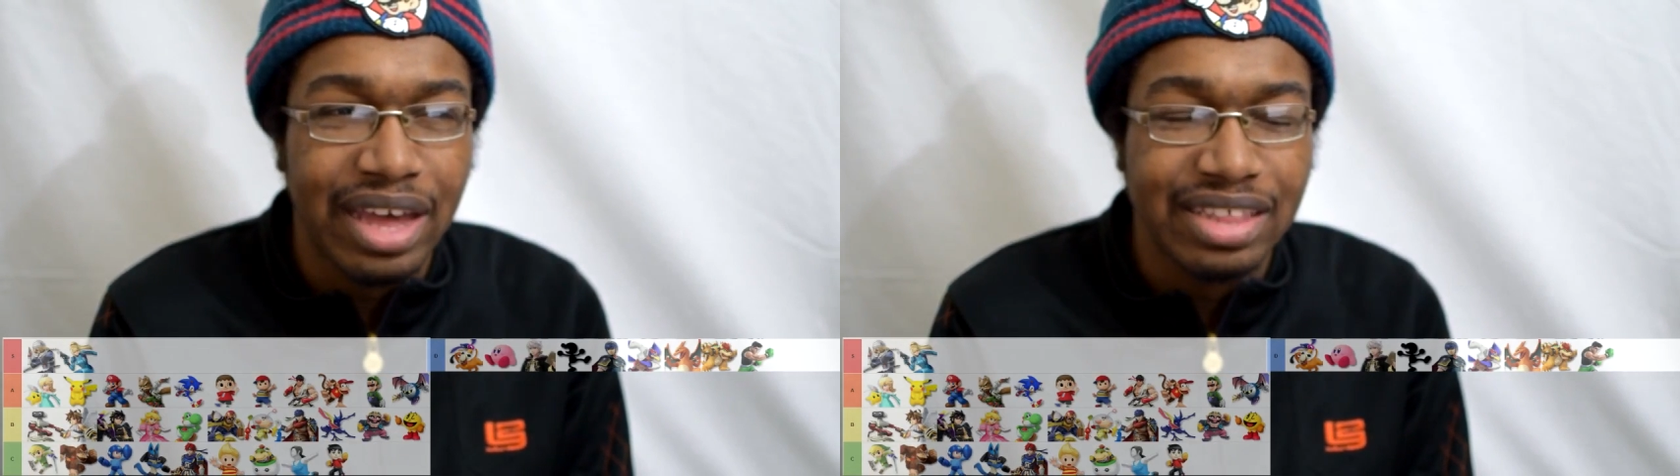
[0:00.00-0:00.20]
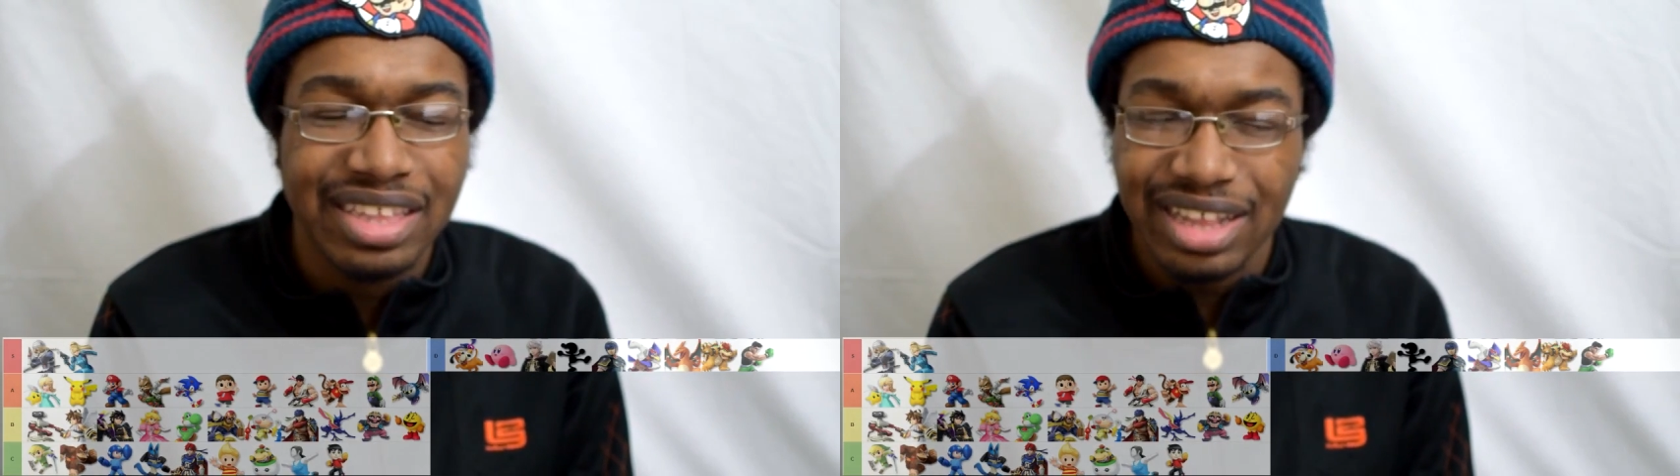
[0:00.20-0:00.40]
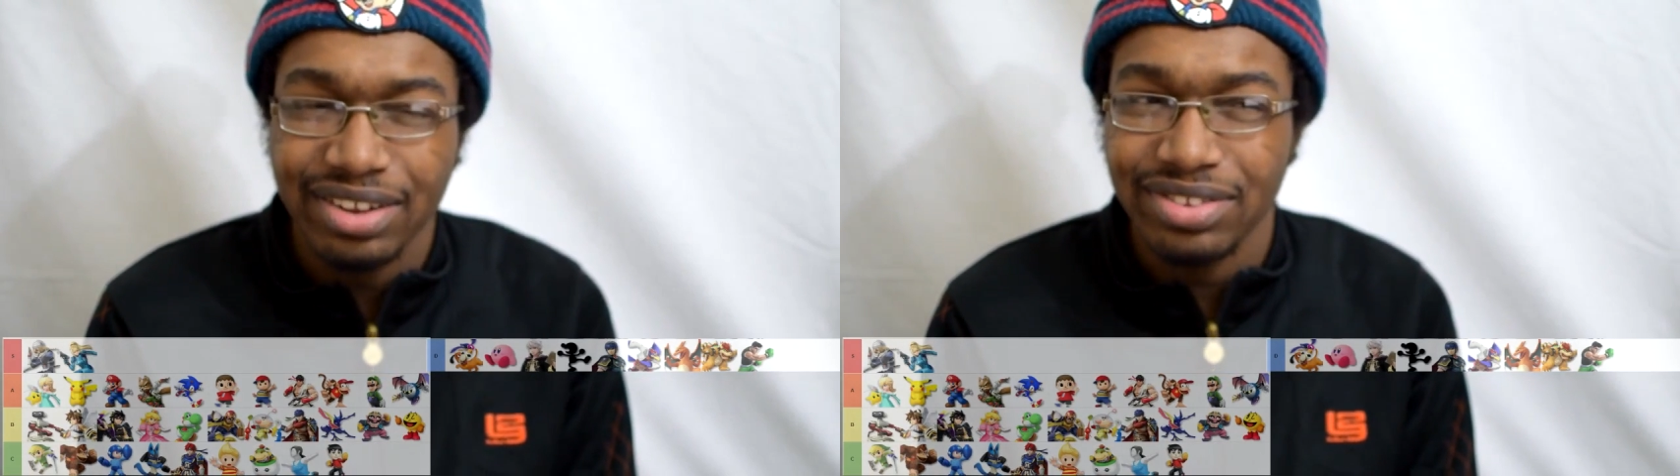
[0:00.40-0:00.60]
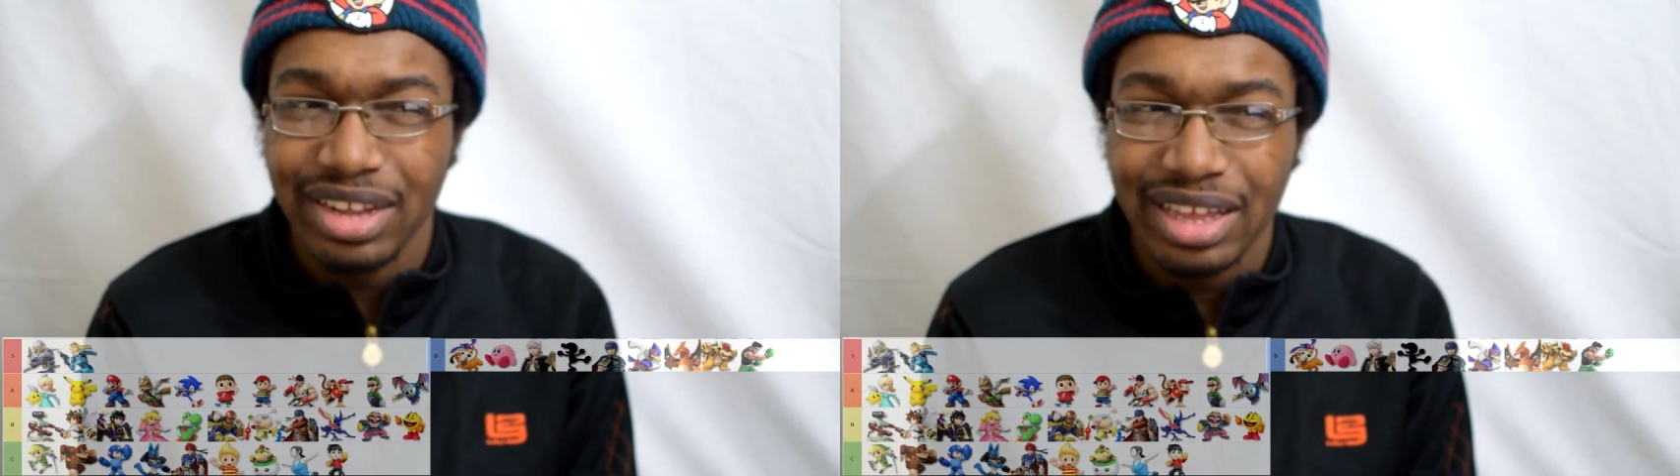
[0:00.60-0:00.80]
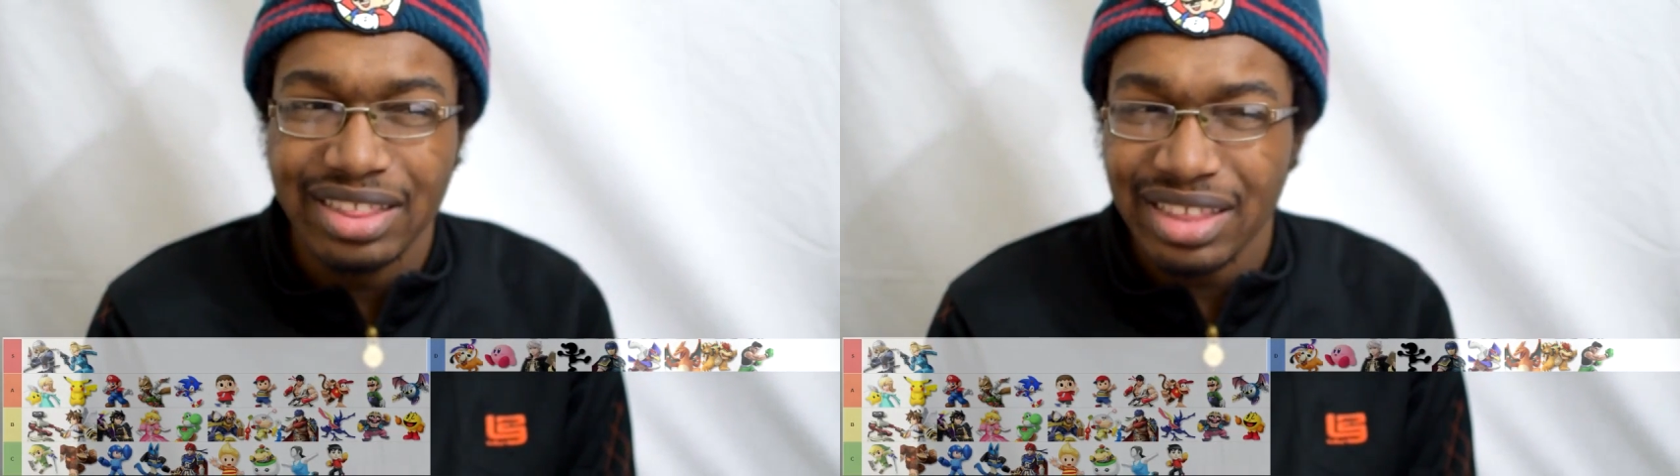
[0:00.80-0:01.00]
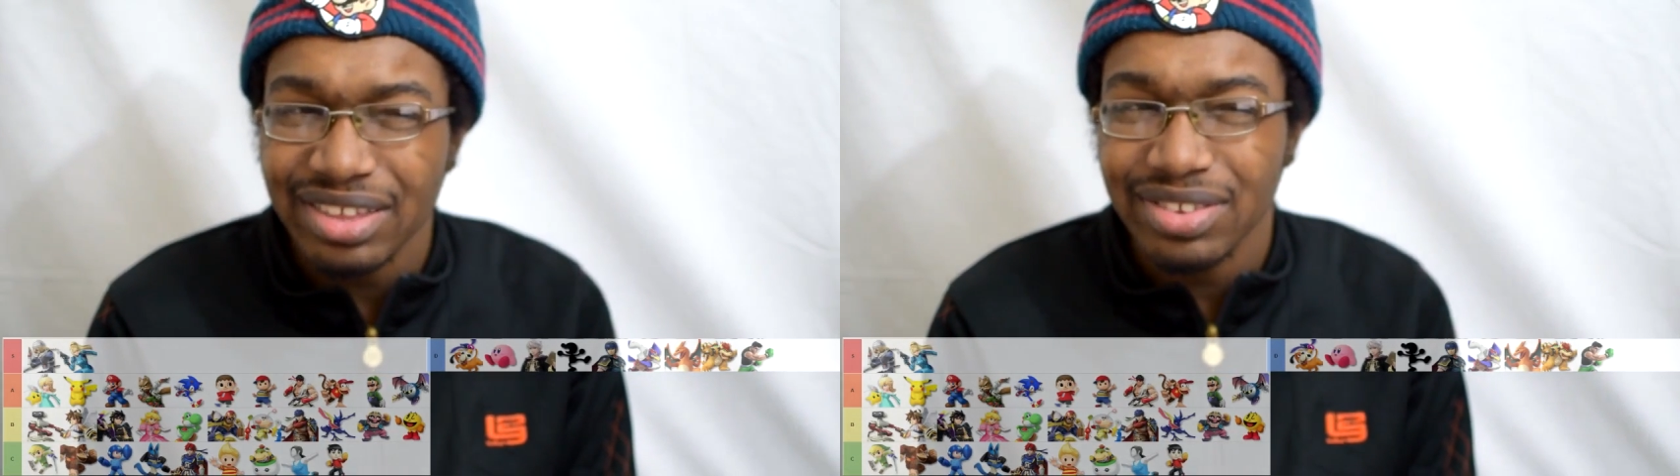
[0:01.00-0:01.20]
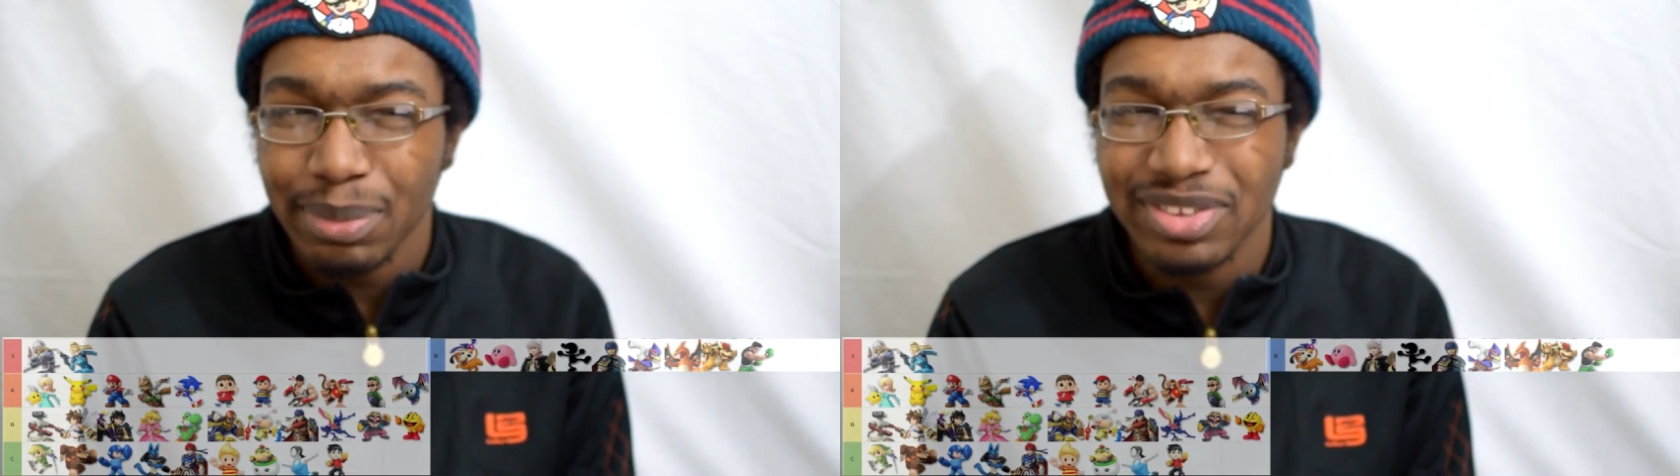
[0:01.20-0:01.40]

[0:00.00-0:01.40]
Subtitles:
I think his name